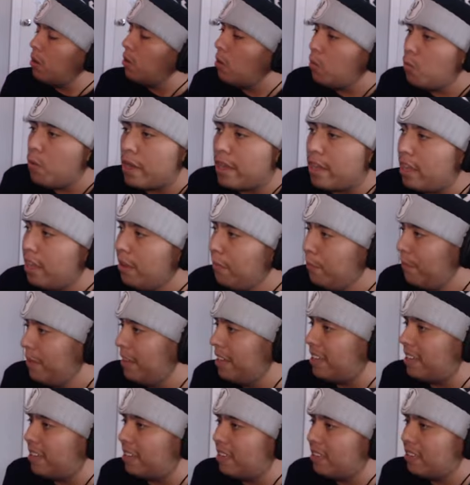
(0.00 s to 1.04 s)
know what hit me.
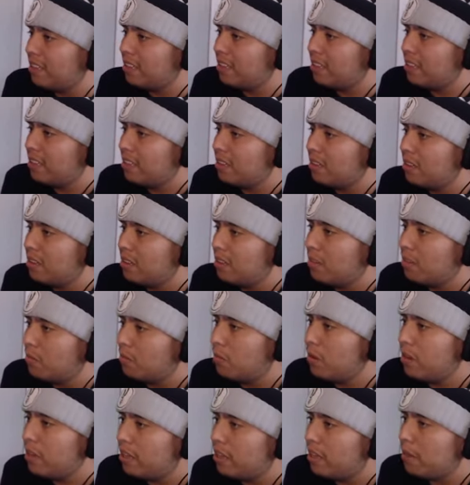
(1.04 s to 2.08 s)

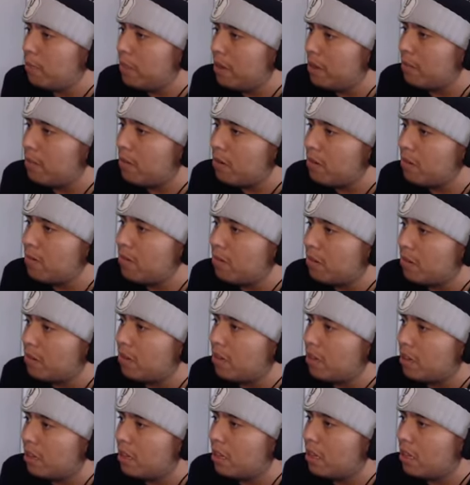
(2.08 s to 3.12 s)
What hit me, bro?
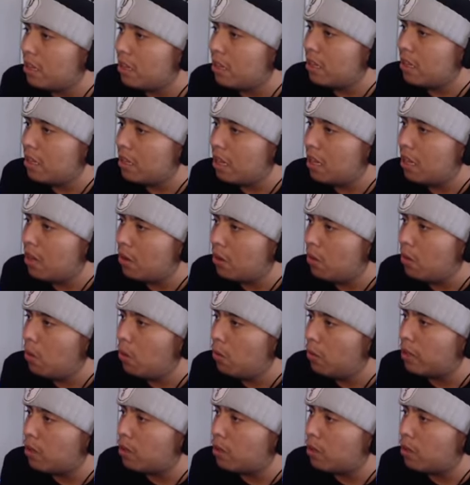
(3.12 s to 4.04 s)
Holy